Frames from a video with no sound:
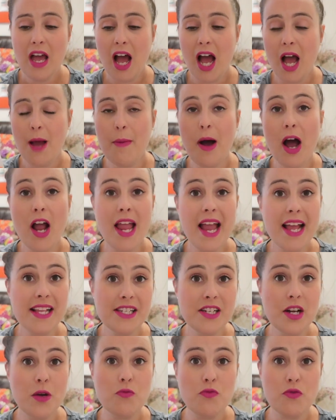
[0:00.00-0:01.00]
Um, I
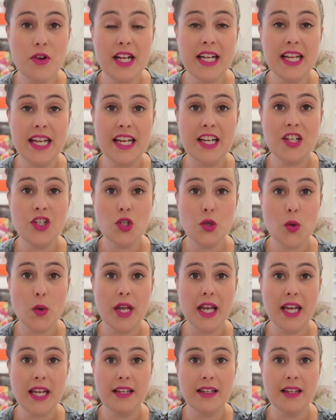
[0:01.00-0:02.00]
ended up really
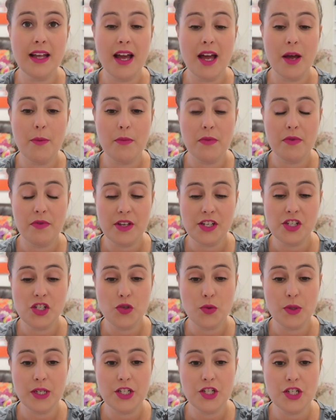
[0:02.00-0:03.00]
enjoying um, this
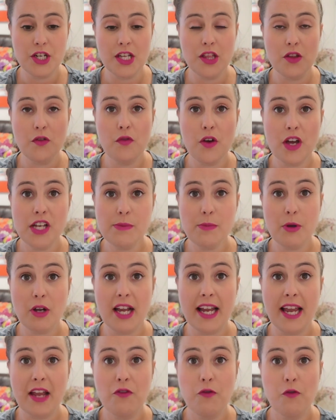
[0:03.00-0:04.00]
trilogy. The first book
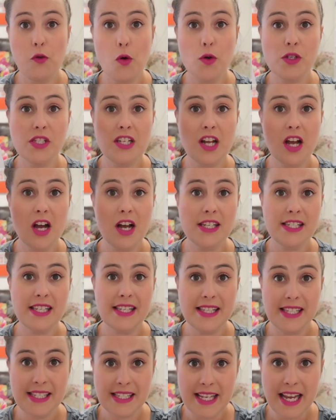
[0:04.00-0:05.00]
I gave four stars,
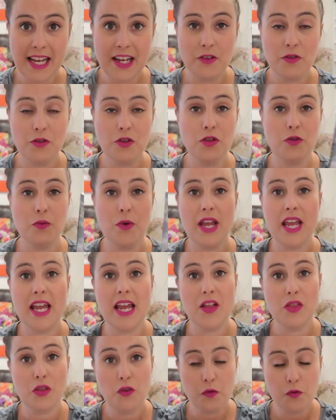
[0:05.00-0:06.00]
the second
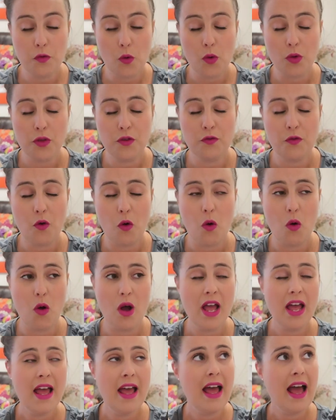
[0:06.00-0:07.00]
three, and the fourth
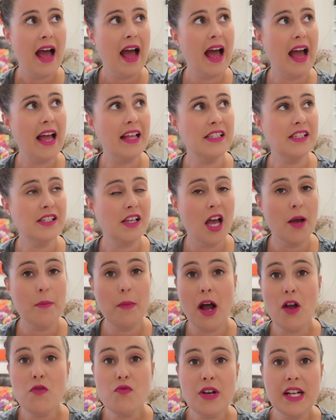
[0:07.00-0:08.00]
four, and
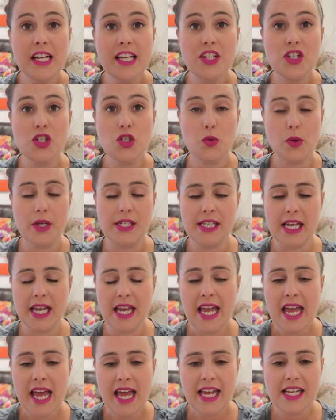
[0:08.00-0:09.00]
um, I really enjoyed
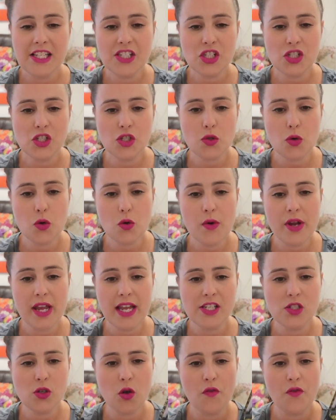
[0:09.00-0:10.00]
it. It's the story,
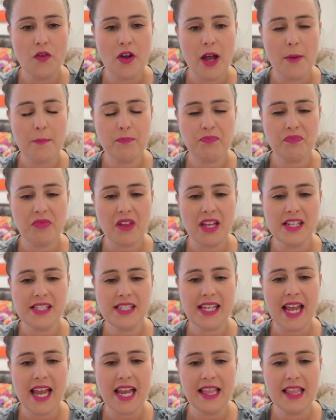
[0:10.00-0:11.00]
it's sort of um,
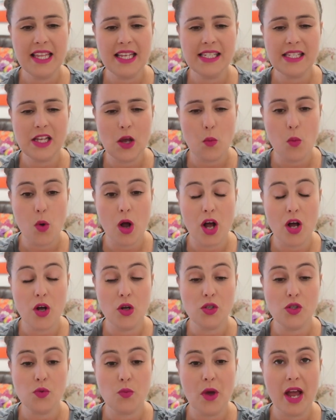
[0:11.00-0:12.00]
set in this
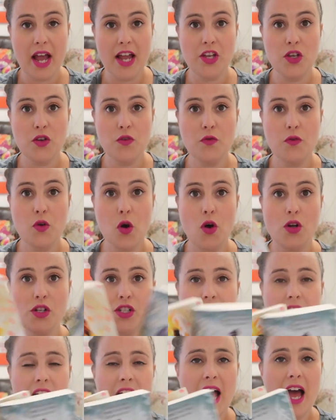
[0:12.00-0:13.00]
world where you've
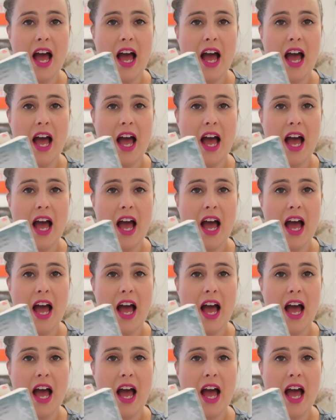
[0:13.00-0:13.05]
got